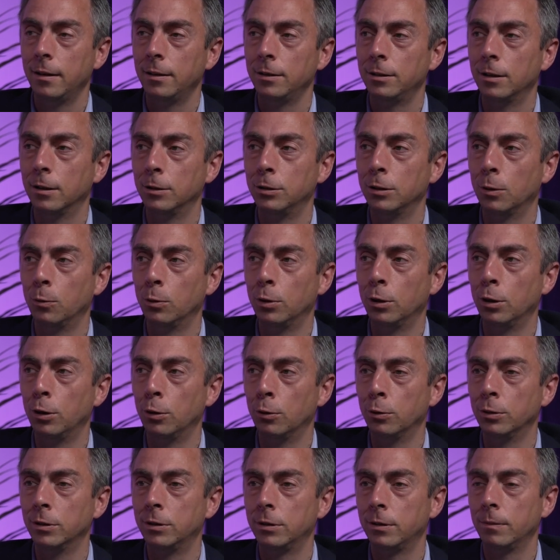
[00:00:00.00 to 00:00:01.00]
So someone
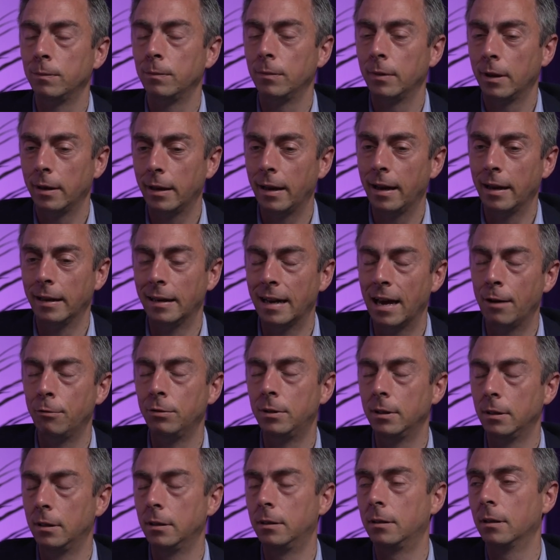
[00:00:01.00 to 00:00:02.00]
who has
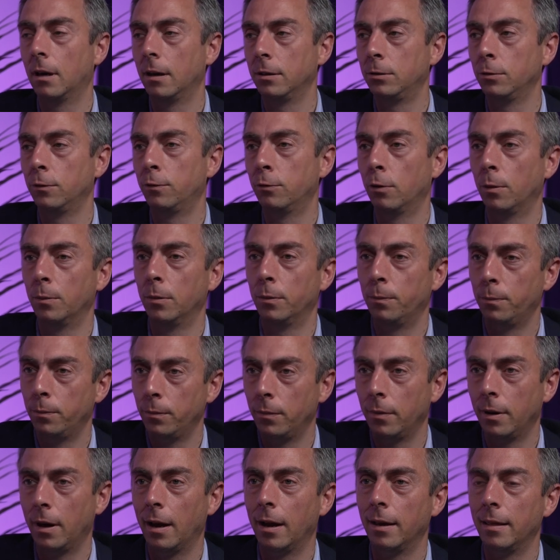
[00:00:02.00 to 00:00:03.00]
inherited the title from
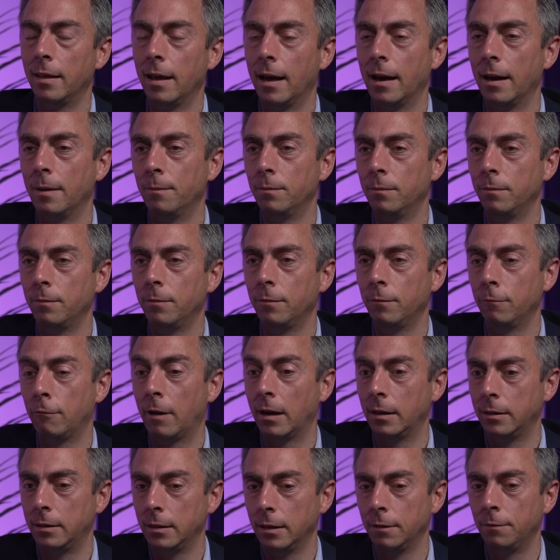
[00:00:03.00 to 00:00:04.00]
their
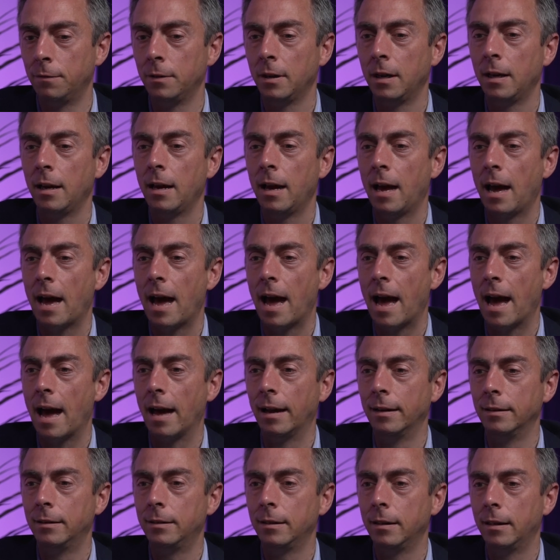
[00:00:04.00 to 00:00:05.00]
relative,
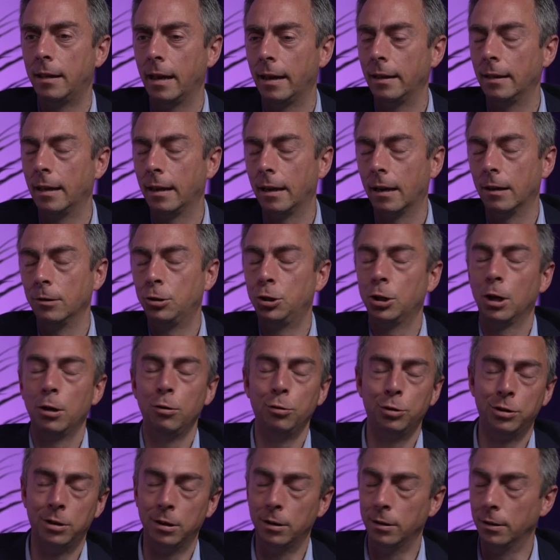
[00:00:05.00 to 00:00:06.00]
and then they are
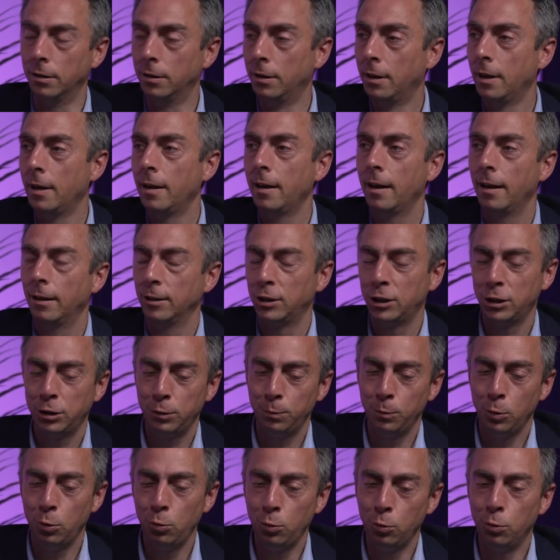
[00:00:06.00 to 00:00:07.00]
chosen, a
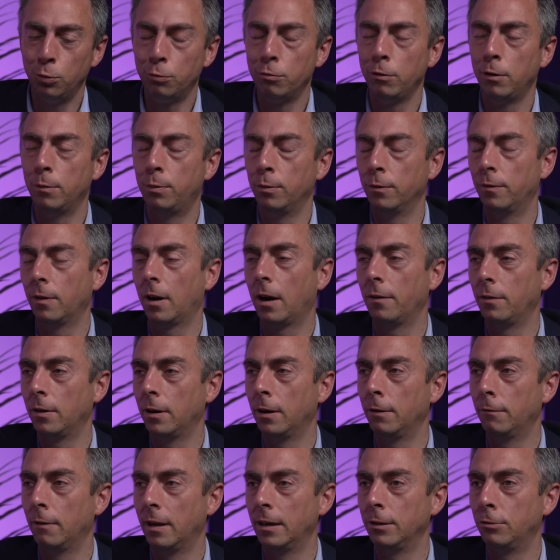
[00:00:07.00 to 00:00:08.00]
small group of other
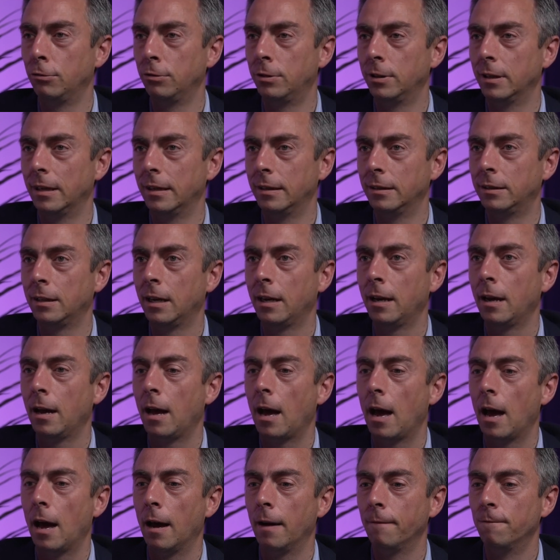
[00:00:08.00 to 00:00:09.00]
hereditary tiers
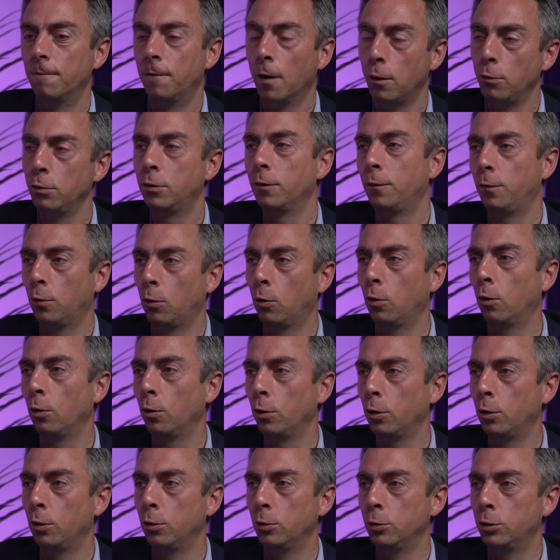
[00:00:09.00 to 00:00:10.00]
vote for
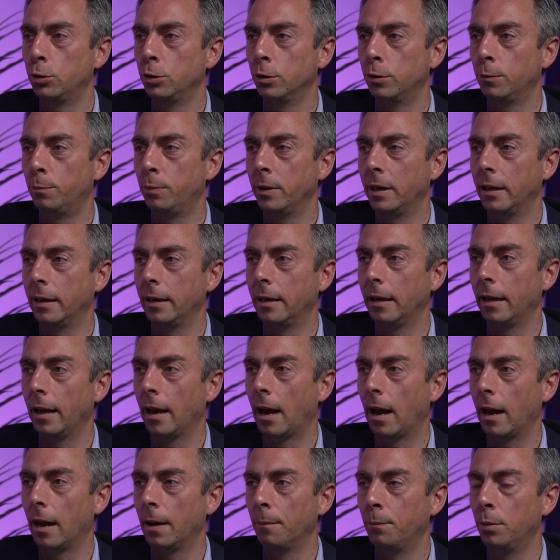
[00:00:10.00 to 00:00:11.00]
who should be
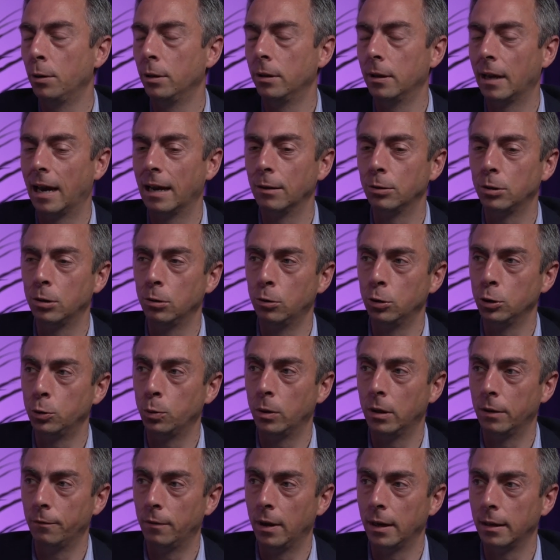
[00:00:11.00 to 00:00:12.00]
put in the House of Lords
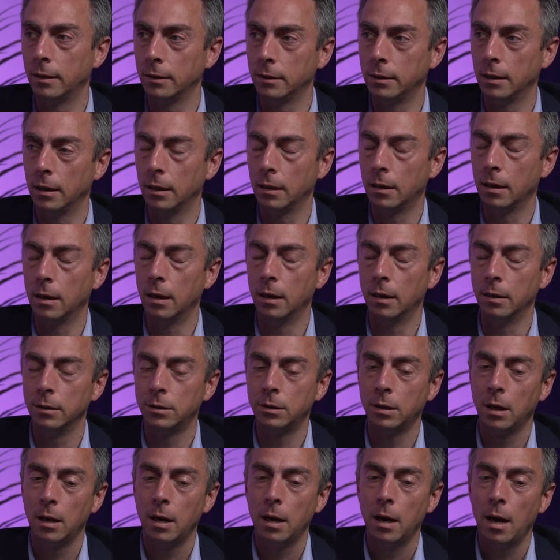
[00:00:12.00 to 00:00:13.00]
when a vacancy occurs.